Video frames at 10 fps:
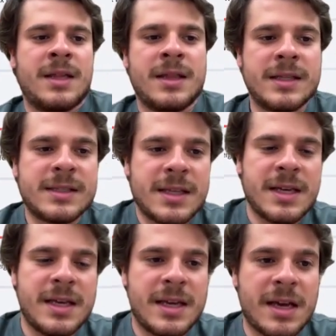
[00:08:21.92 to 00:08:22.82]
This is
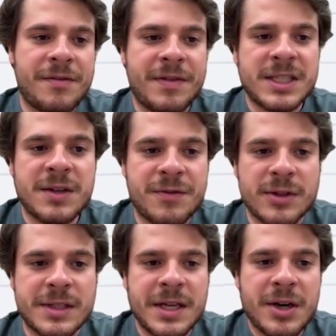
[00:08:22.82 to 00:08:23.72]
the efficient
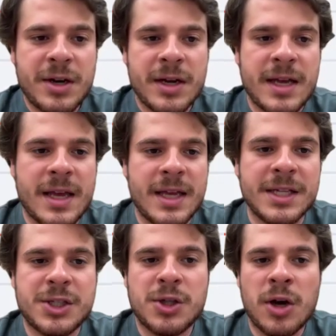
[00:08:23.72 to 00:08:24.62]
frontier.
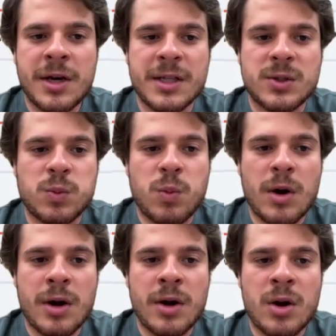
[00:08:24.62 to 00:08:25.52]
Each dot is
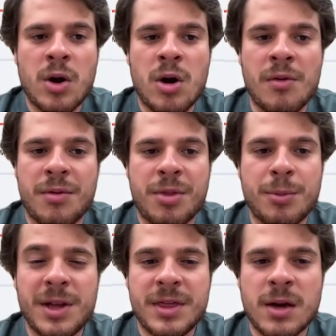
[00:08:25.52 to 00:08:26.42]
one of
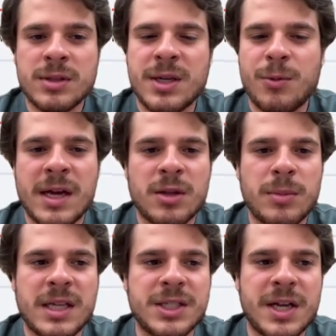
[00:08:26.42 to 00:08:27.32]
3,000
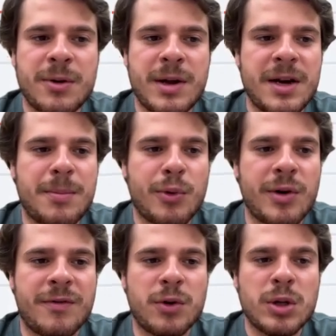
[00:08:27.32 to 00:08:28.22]
randomly generated
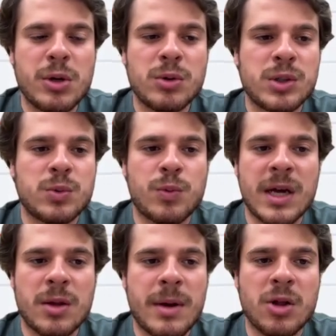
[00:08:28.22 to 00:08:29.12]
portfolios,
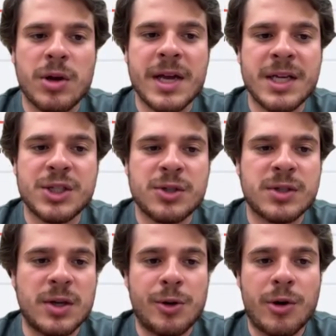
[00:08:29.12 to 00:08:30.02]
random
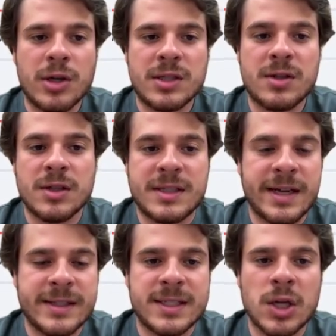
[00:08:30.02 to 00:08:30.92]
allocations across the
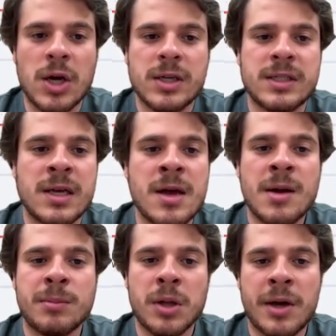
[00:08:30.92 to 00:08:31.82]
10 stocks,
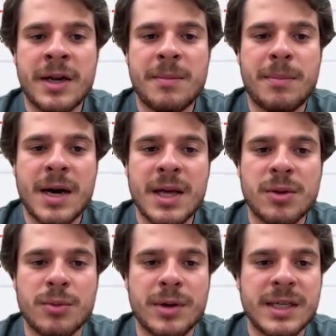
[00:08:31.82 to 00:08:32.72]
plotted by
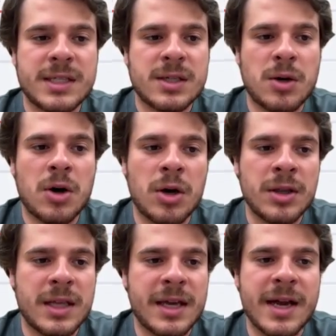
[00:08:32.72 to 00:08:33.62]
the risk
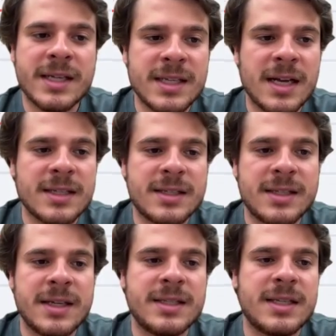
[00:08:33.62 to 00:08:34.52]
on the
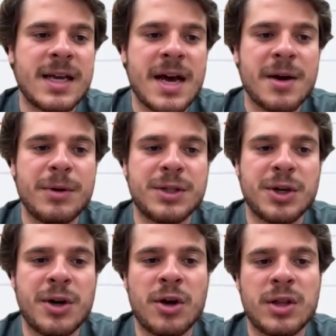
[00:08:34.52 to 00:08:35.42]
x-axis and
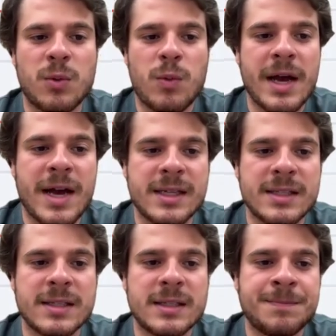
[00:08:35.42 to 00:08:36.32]
return on the
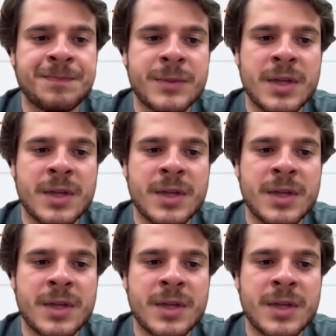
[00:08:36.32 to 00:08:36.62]
y-axis.